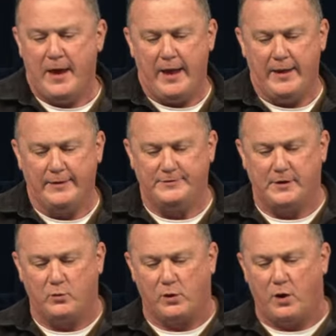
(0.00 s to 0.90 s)
And
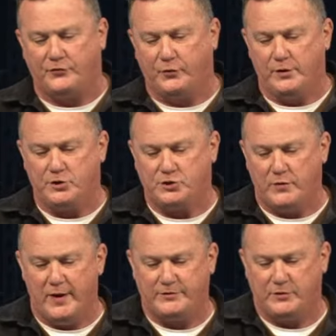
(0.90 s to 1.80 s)
we're also going to show
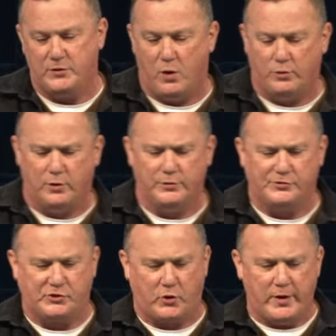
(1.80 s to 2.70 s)
that to you on the
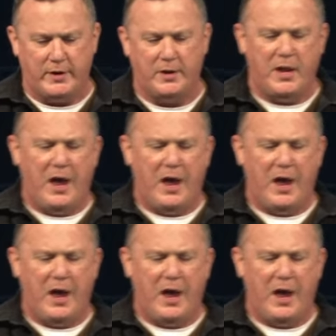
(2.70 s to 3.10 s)
screen.